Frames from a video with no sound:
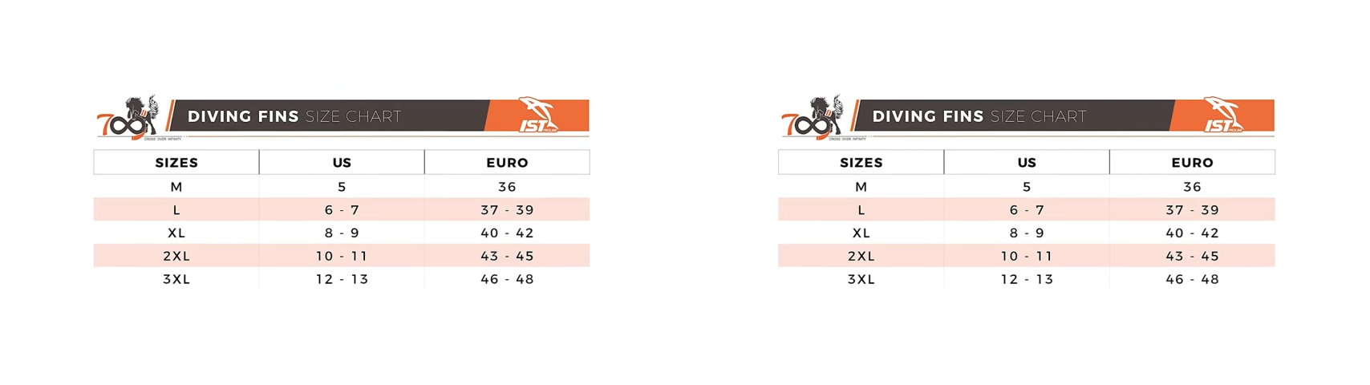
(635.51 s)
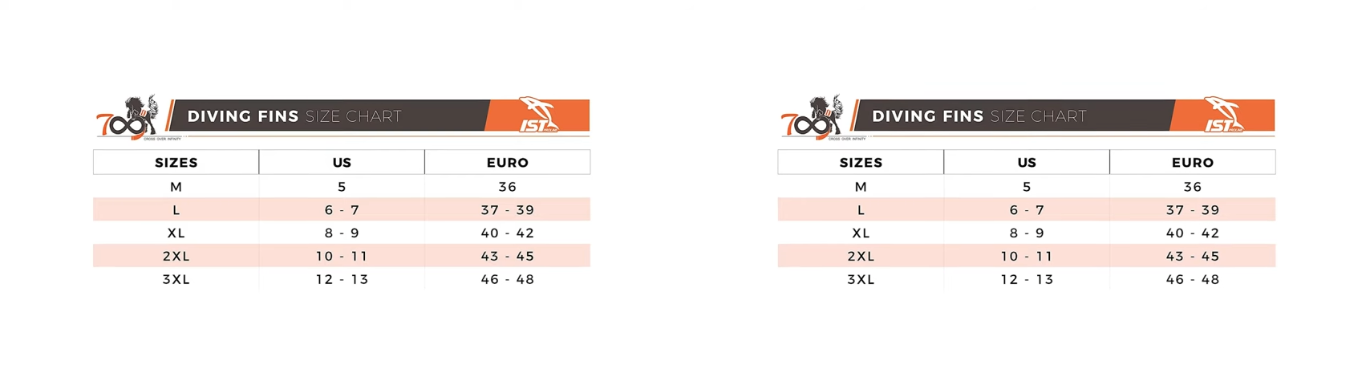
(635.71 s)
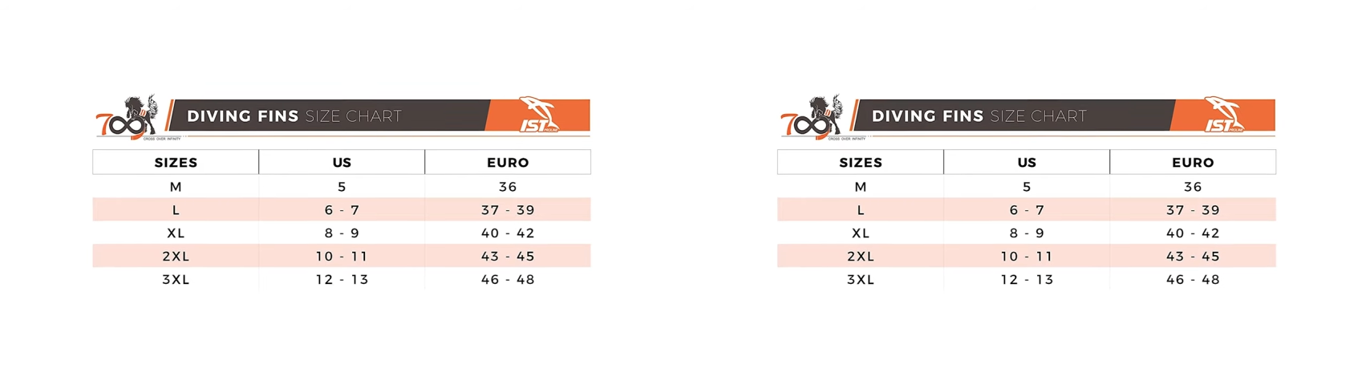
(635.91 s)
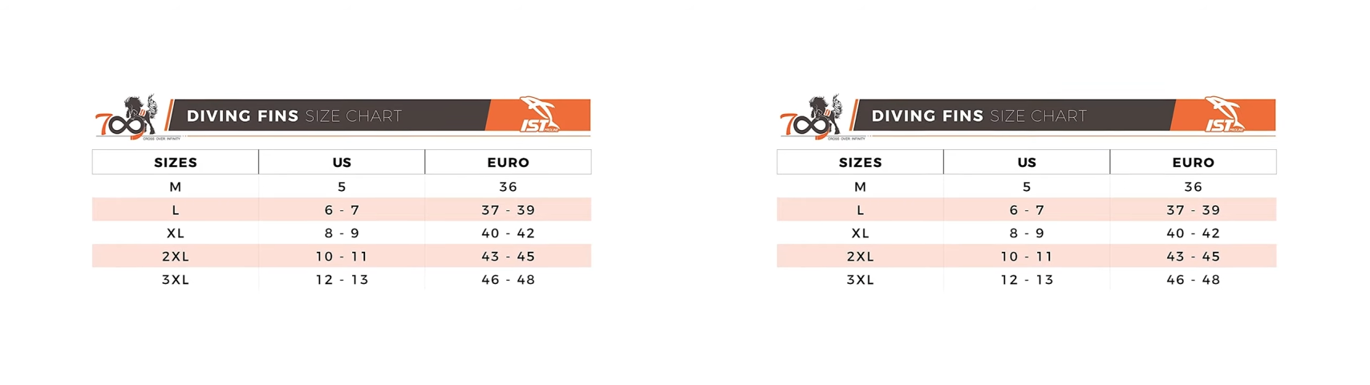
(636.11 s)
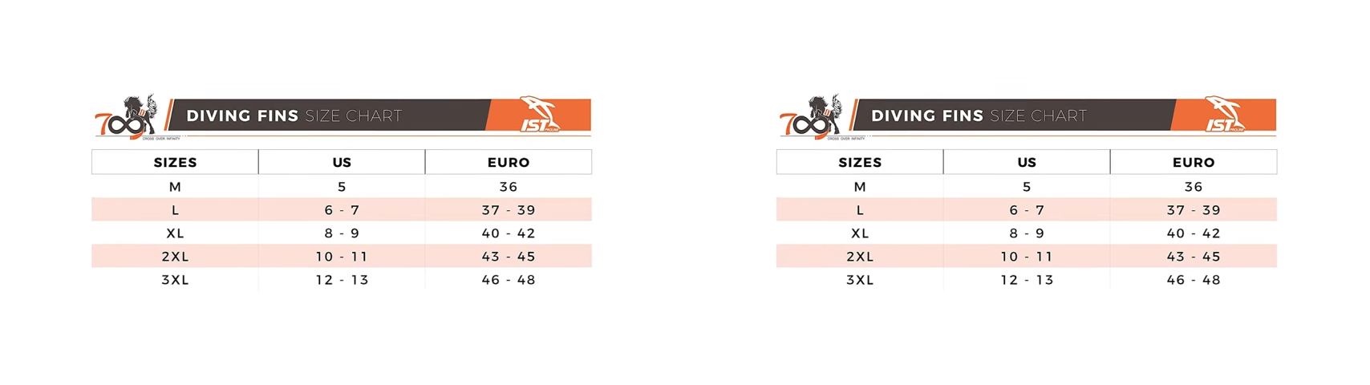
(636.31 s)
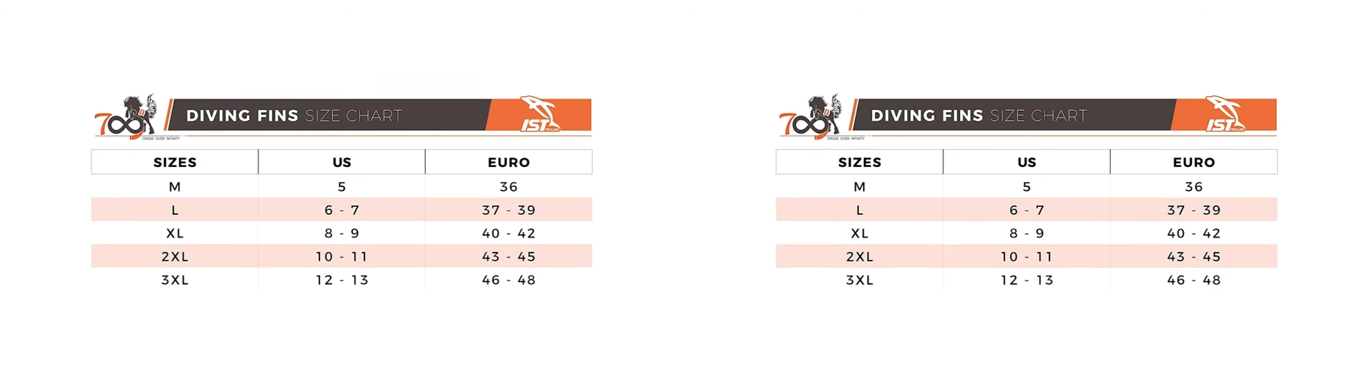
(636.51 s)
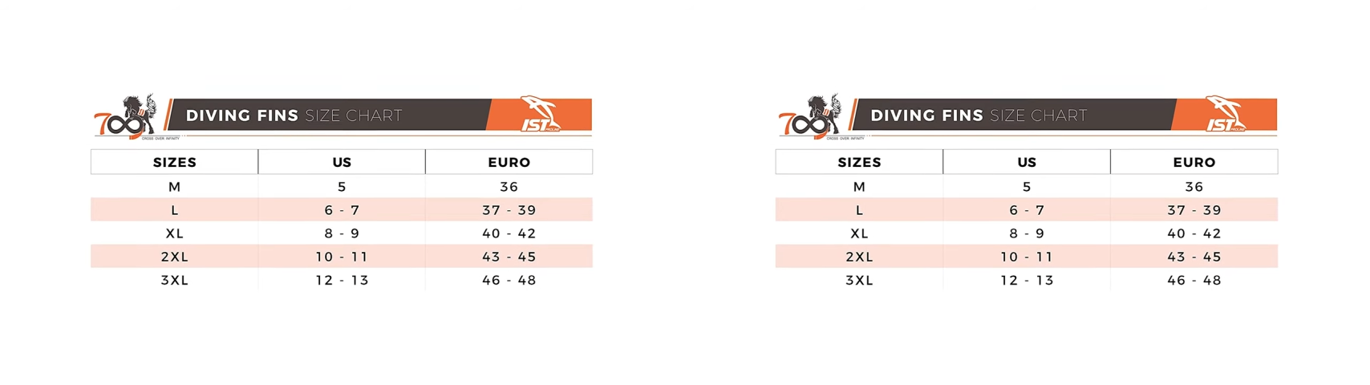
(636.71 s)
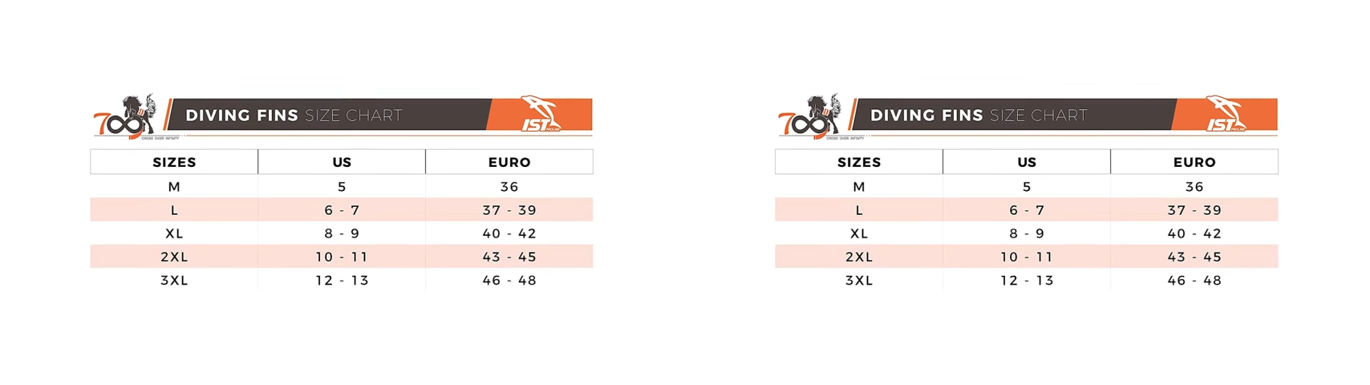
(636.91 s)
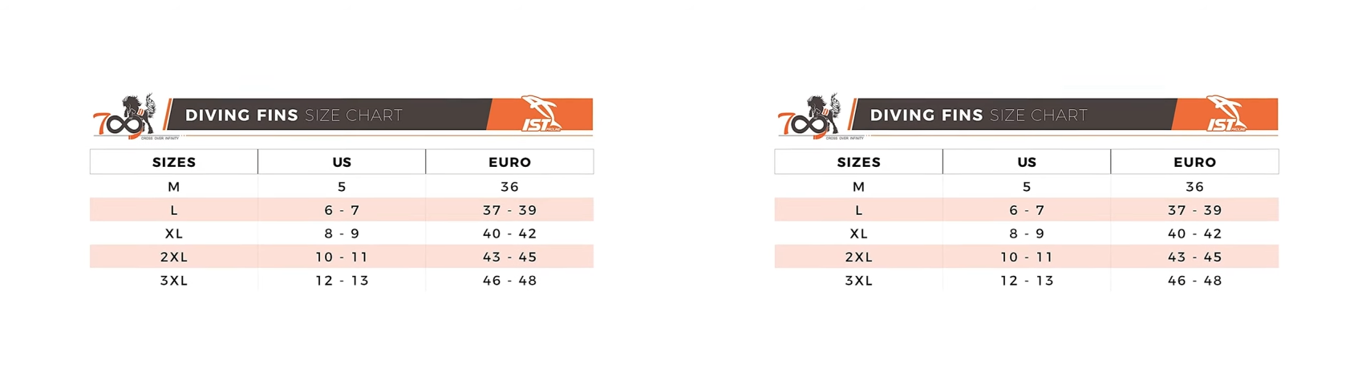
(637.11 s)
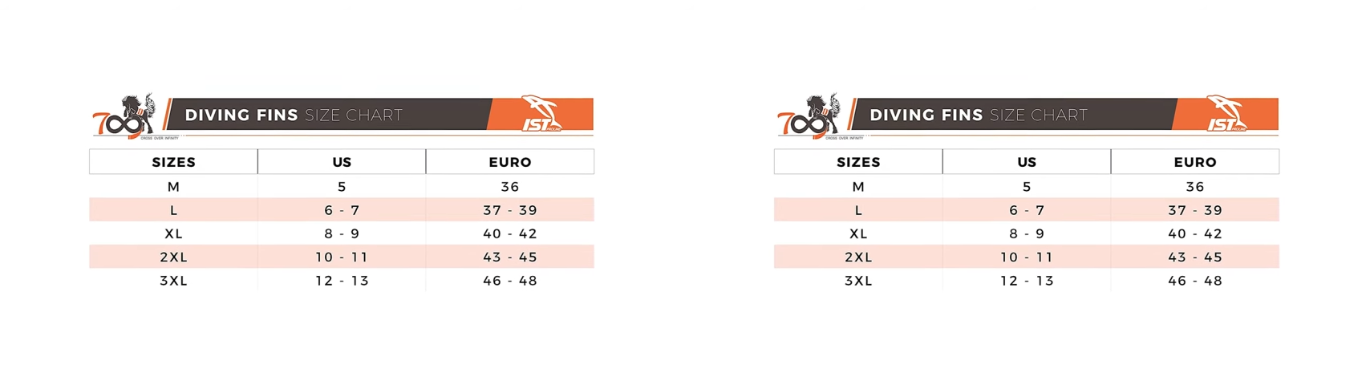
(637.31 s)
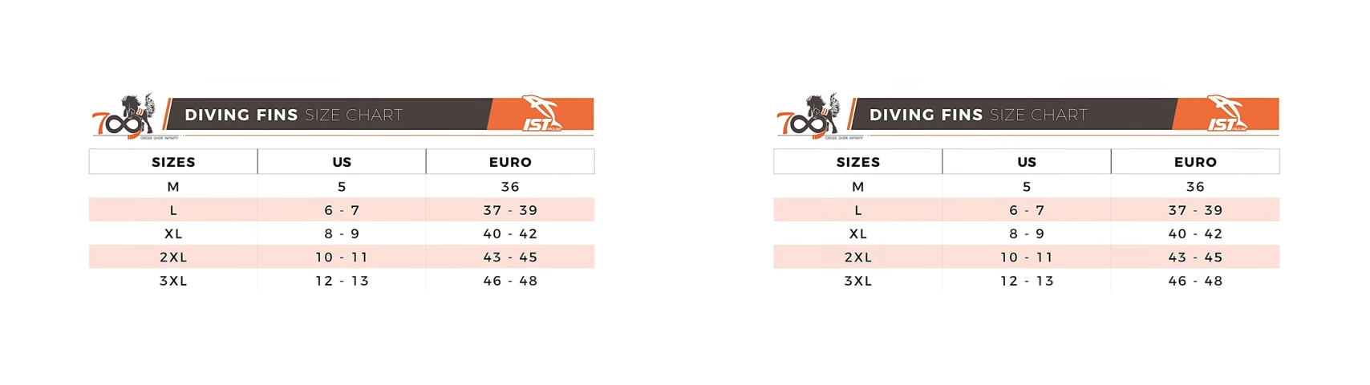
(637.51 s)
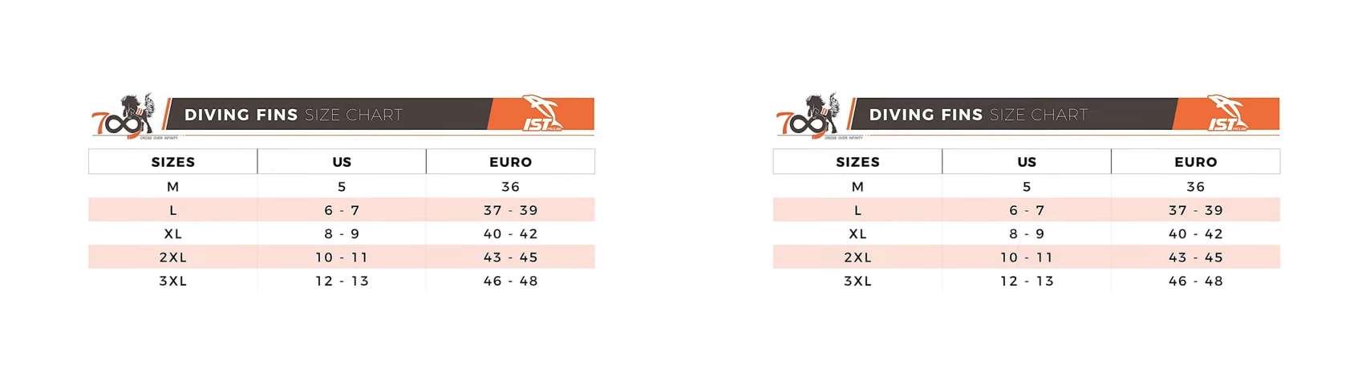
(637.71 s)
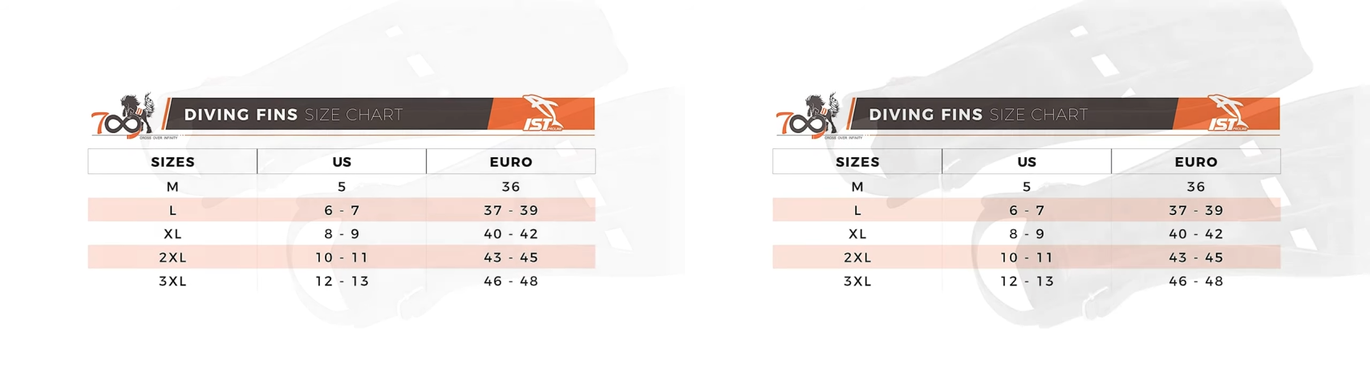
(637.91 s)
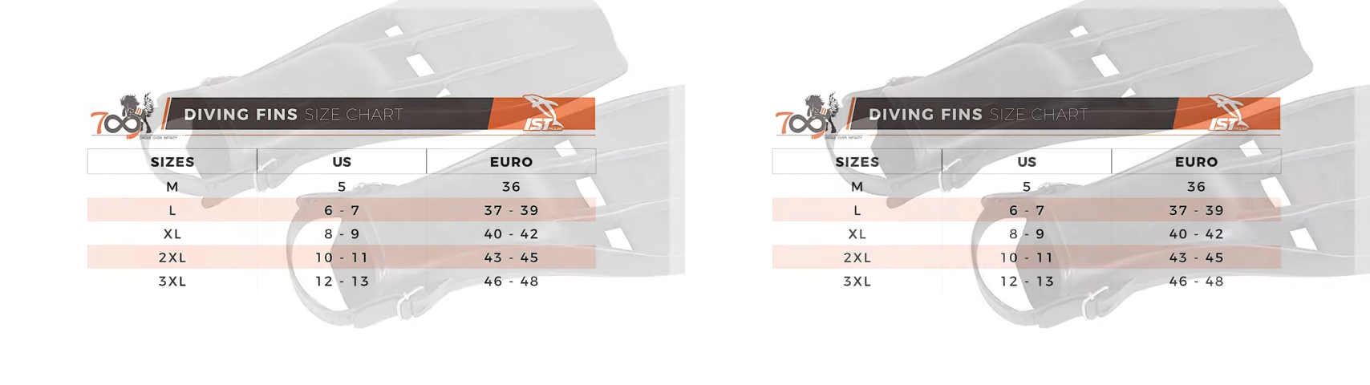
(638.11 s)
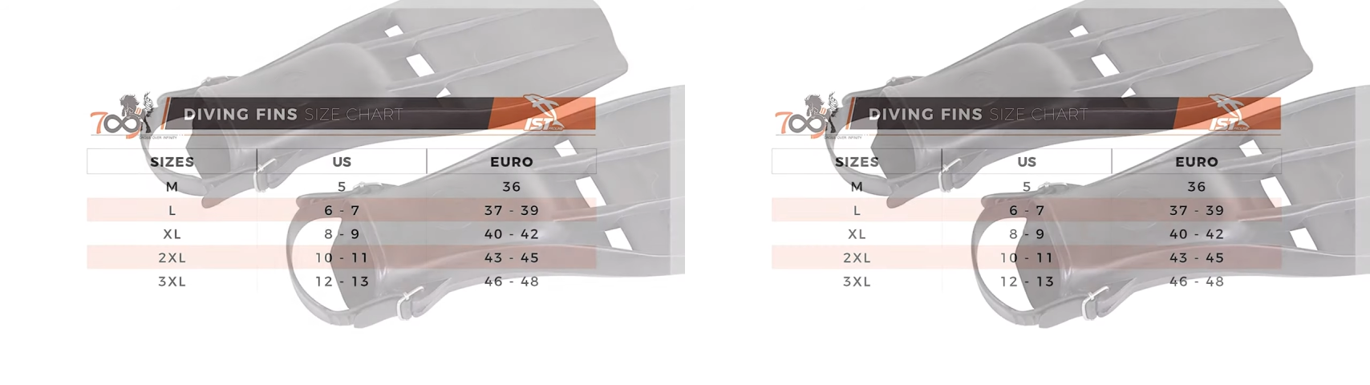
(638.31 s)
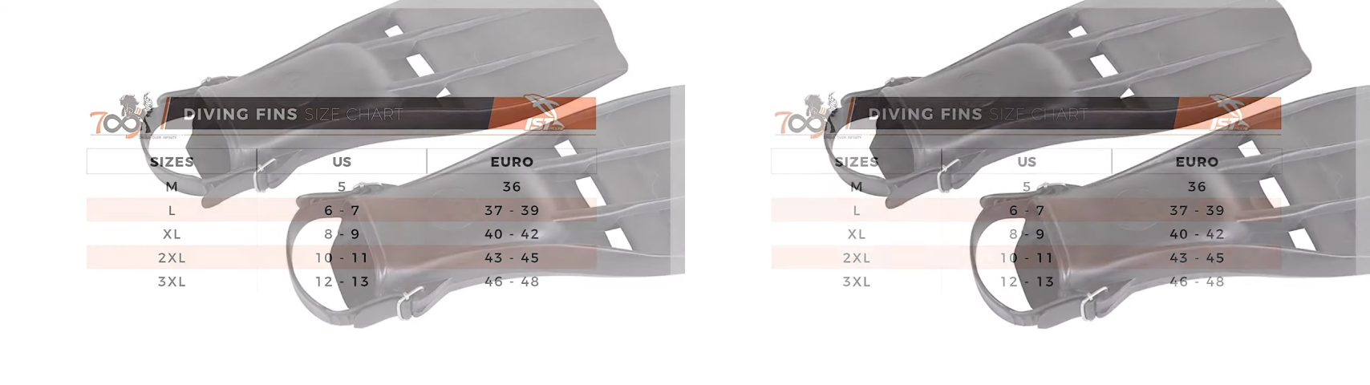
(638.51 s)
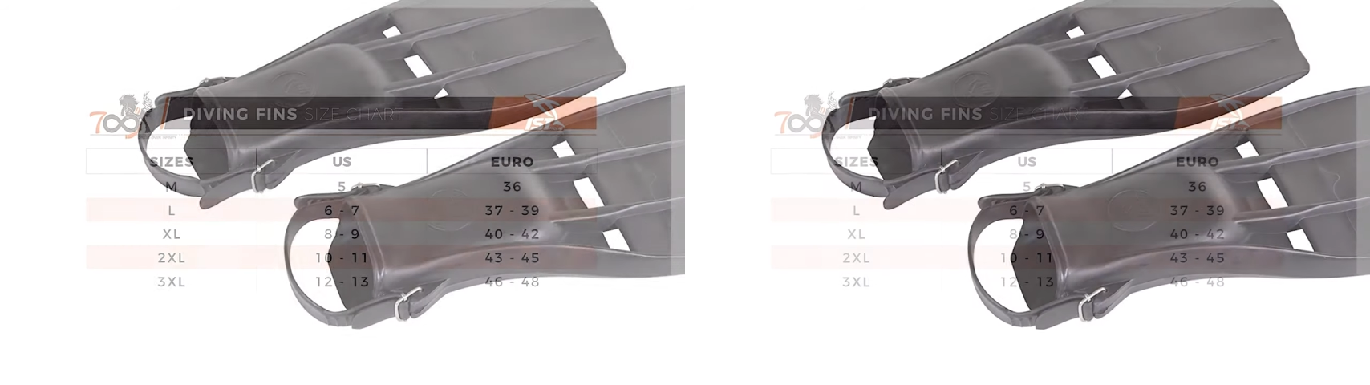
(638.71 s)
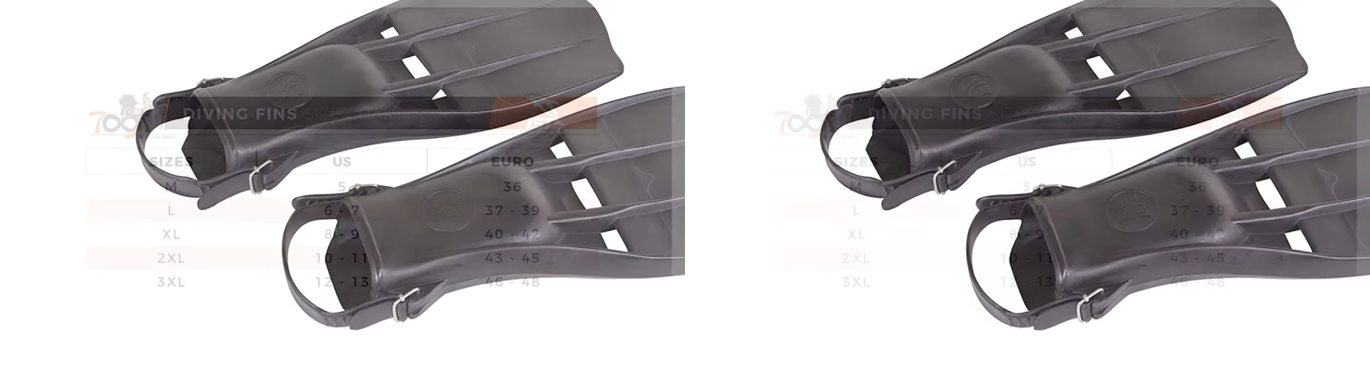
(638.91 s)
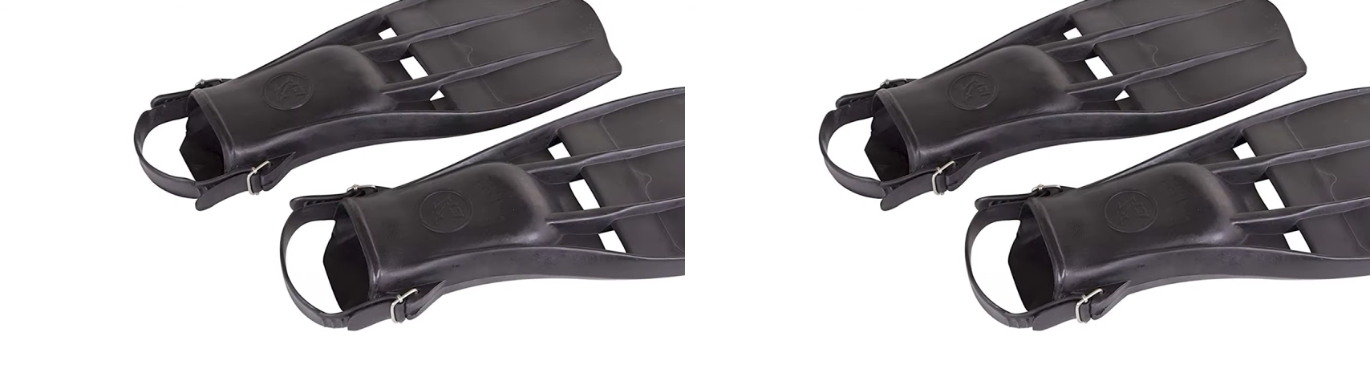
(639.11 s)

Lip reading: [unreadable: no face in view]